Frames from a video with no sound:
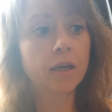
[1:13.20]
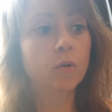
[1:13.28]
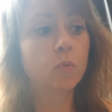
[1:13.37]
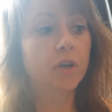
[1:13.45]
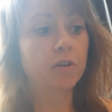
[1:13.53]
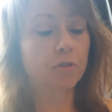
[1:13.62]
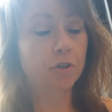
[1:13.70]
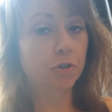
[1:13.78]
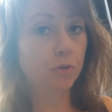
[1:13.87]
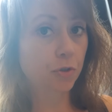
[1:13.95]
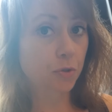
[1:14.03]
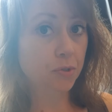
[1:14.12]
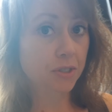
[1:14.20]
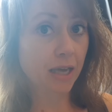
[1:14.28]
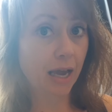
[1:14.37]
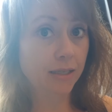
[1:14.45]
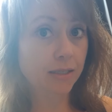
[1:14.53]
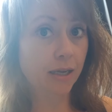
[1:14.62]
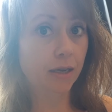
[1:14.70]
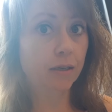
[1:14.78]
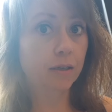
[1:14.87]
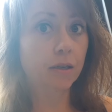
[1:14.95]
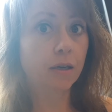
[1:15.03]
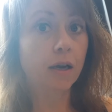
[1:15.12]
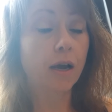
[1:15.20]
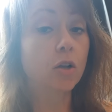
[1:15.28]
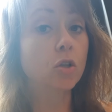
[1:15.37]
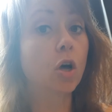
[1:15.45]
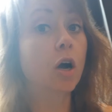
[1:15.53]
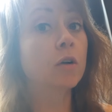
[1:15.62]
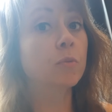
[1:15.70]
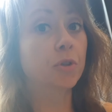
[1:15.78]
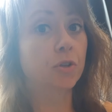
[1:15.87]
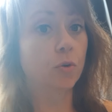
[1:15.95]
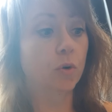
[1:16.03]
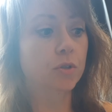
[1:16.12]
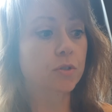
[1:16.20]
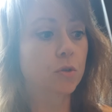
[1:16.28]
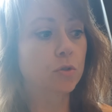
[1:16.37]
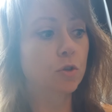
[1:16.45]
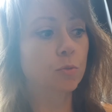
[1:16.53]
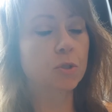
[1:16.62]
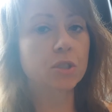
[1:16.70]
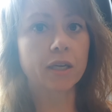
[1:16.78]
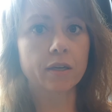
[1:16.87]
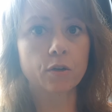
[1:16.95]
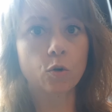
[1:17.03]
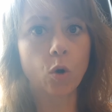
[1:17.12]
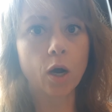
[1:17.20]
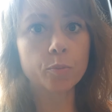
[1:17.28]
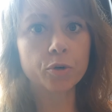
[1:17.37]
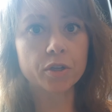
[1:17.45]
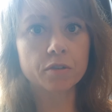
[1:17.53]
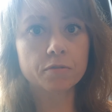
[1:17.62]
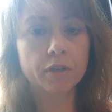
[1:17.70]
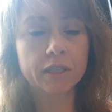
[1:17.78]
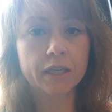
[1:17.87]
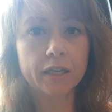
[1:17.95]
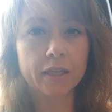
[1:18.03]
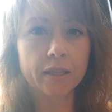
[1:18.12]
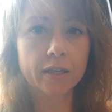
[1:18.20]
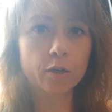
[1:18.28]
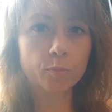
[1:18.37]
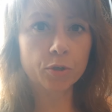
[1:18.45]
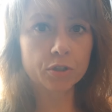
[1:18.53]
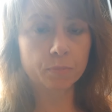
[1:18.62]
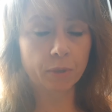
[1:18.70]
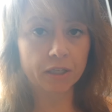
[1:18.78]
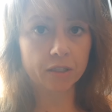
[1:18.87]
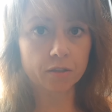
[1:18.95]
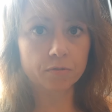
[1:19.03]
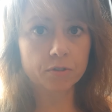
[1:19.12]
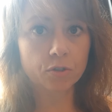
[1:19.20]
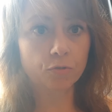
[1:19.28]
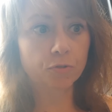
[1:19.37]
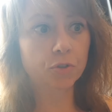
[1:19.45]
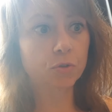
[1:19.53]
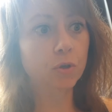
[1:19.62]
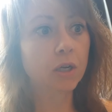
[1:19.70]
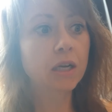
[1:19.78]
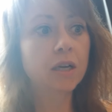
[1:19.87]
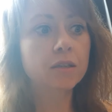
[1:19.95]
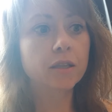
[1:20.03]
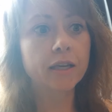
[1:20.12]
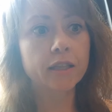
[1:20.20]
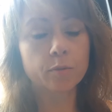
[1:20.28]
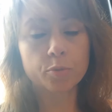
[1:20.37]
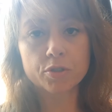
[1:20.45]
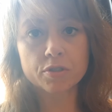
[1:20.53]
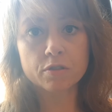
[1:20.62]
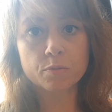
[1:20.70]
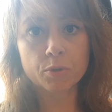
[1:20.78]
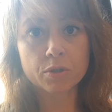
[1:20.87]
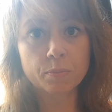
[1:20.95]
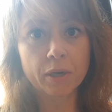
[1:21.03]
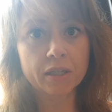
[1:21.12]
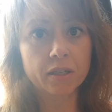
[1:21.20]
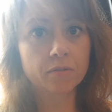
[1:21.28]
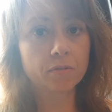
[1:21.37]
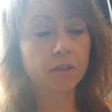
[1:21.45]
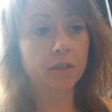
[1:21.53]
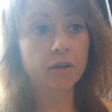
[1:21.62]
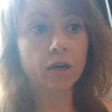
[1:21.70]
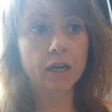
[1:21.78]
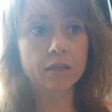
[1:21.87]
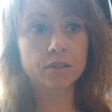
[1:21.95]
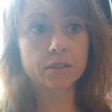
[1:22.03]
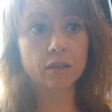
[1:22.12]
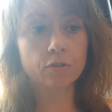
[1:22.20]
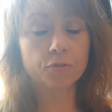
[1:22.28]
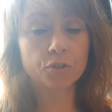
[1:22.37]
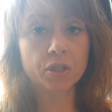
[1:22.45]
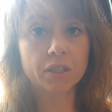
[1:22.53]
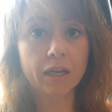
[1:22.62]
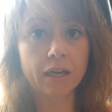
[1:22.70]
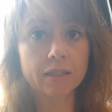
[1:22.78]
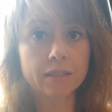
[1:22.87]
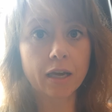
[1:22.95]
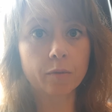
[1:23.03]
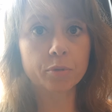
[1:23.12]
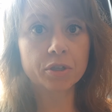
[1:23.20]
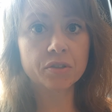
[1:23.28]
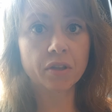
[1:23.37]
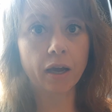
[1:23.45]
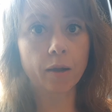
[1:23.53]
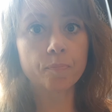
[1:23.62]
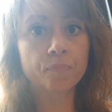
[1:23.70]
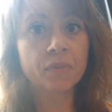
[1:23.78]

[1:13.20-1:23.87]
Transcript: whenever you use that deck along with yours. So it's almost like a cooperative and getting their perspective. So if you like that person's perspective, then their higher self, you can kind of tap into that.